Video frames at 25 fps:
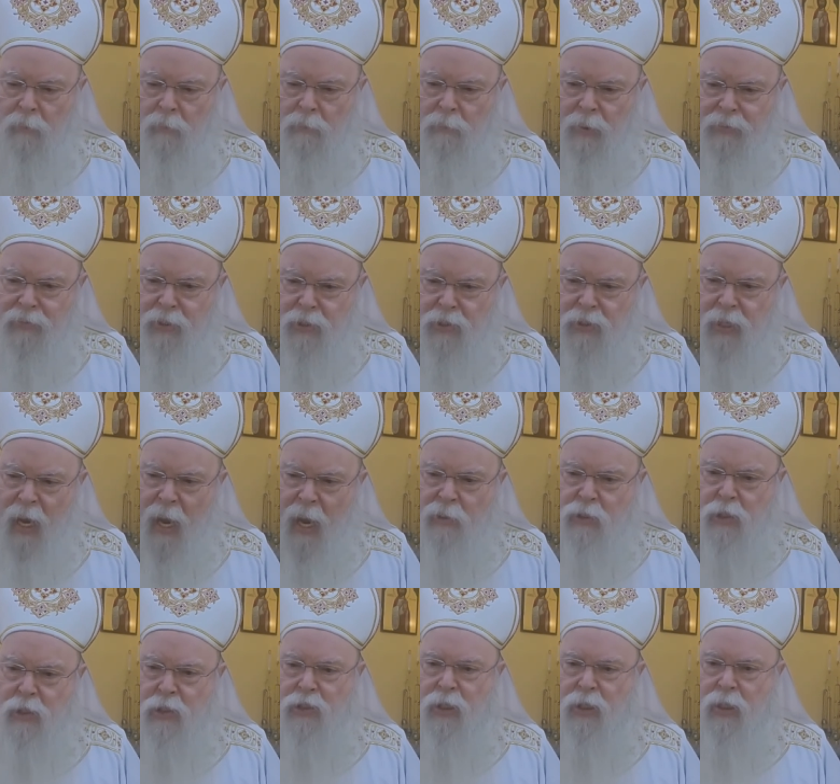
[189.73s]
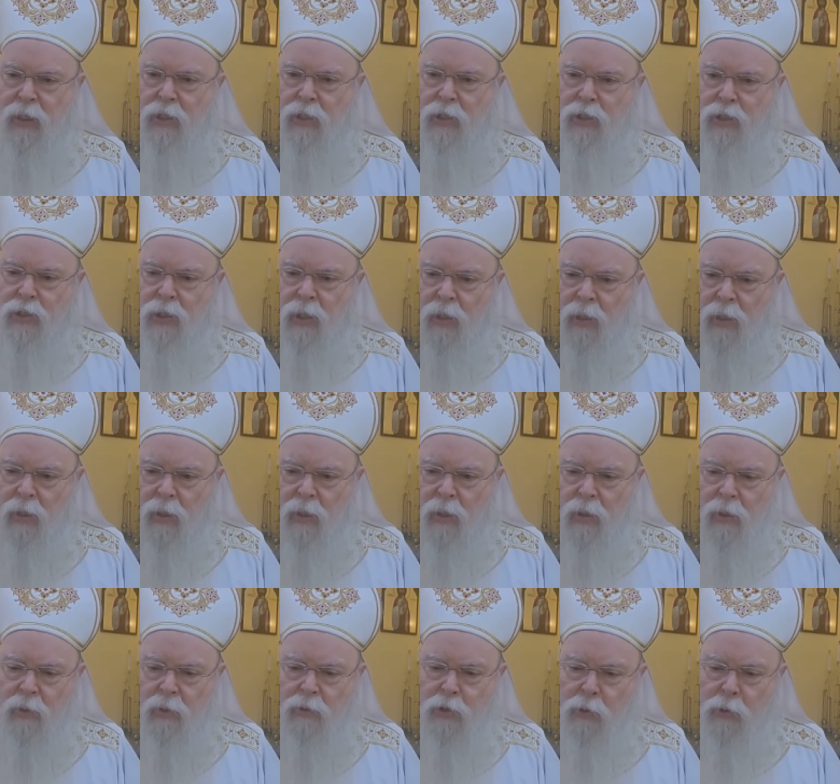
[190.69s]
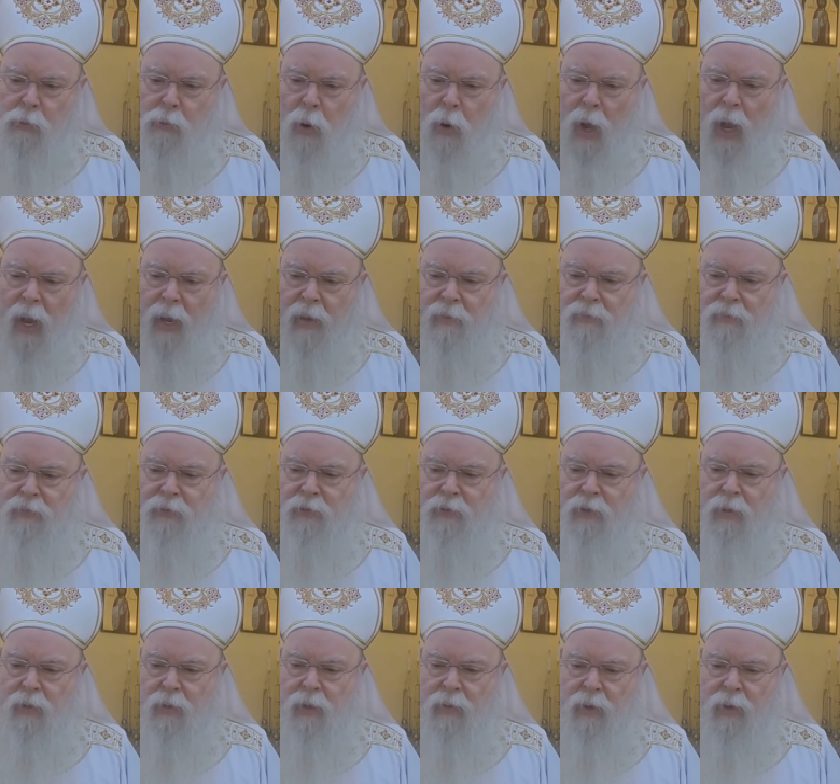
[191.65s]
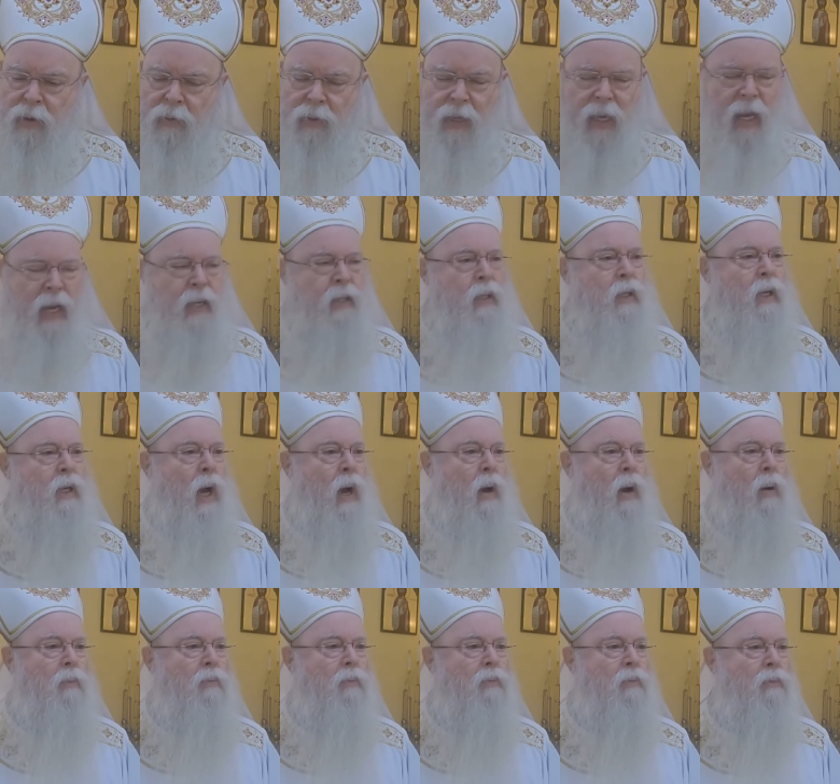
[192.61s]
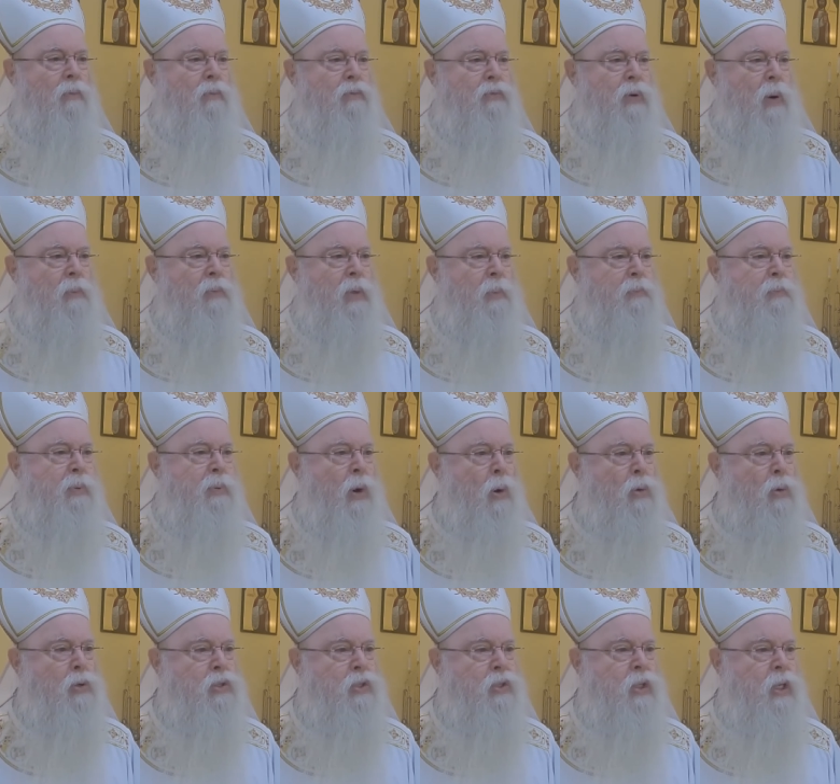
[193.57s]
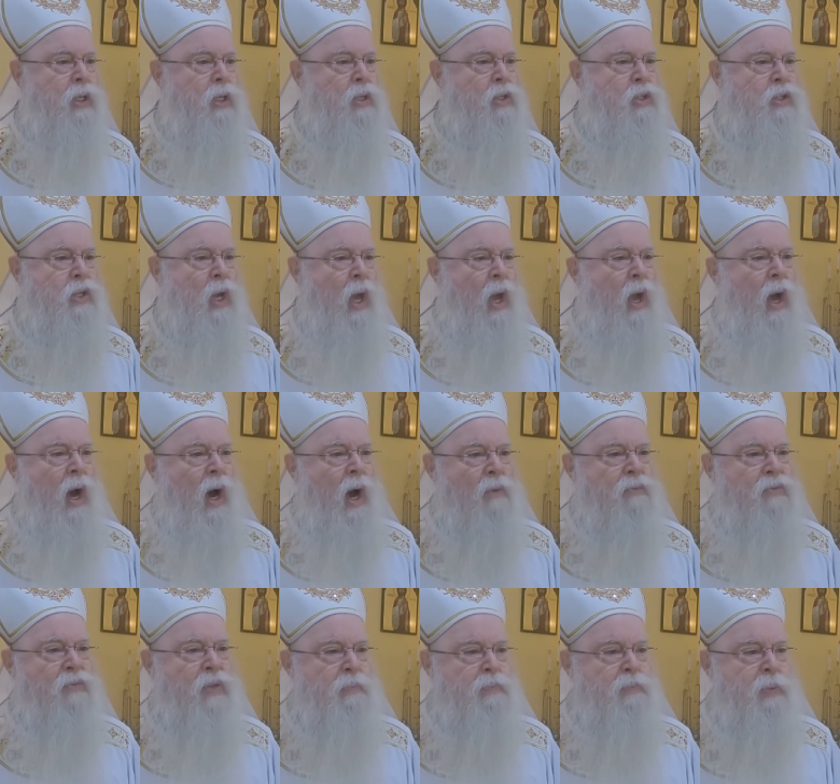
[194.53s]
but the Sadducees derived their income from the proceeds of the